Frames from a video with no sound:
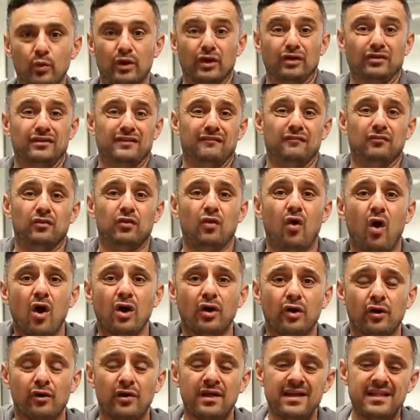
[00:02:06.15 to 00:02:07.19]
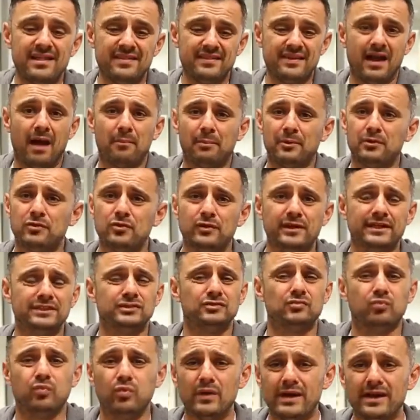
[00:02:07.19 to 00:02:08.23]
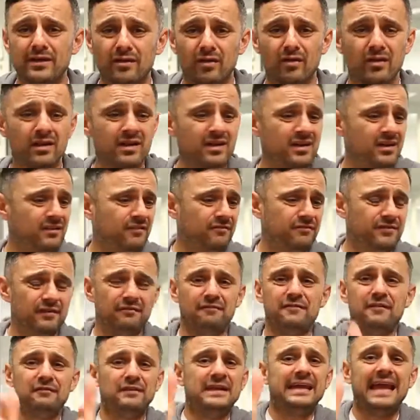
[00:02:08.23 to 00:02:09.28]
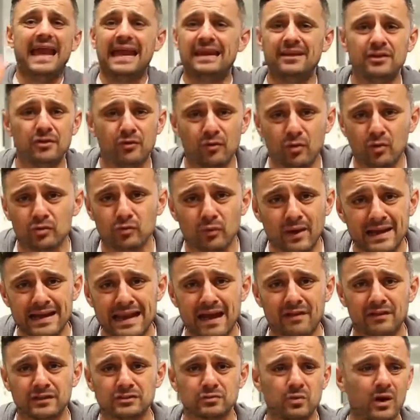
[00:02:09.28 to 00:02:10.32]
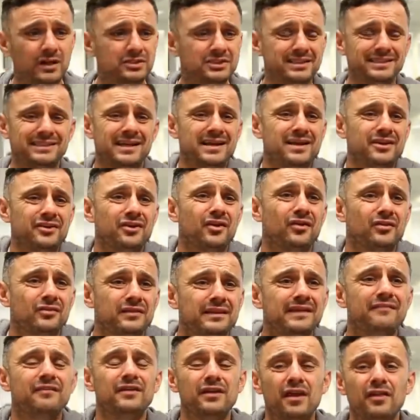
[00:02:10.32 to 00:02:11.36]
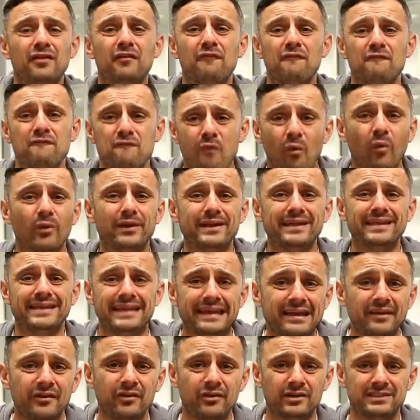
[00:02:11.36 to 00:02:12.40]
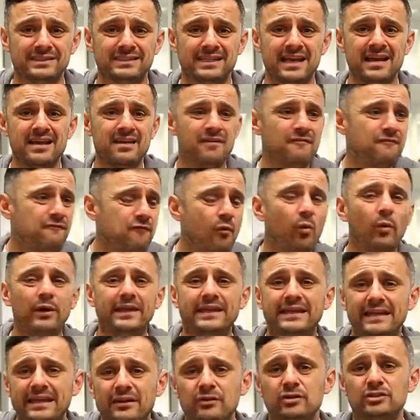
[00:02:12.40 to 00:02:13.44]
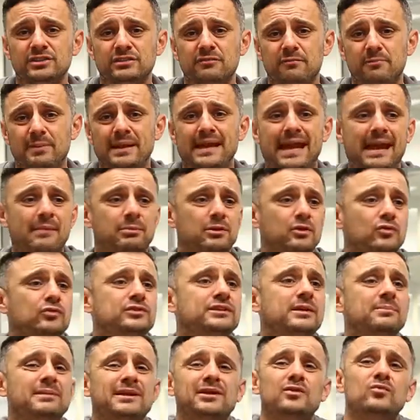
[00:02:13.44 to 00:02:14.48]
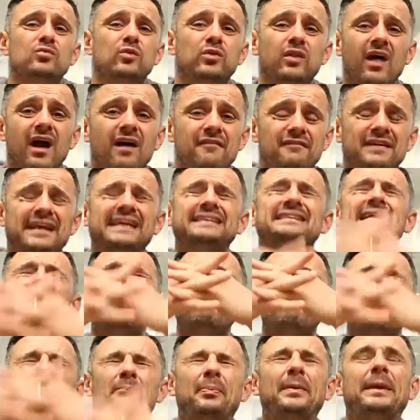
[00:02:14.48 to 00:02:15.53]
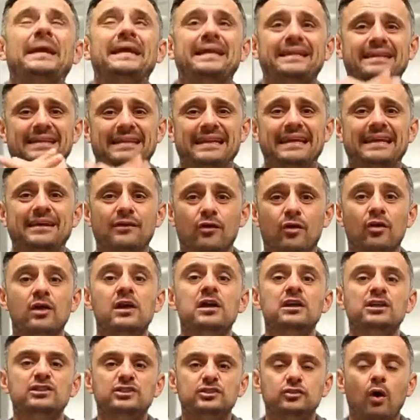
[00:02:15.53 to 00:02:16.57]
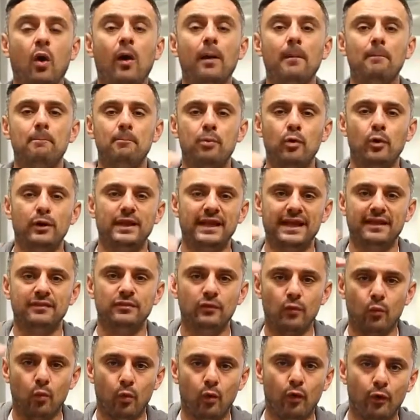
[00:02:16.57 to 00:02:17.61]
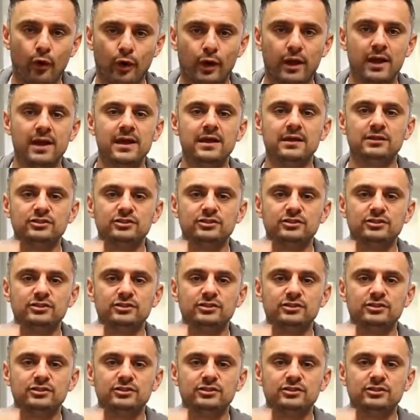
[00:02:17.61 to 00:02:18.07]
We're gonna live longer. The opportunity is real. For the 58-year-old right now that's watching this, you're gonna live another 40 years. 40 years of being able to do something you love is a big deal. Start putting in the work.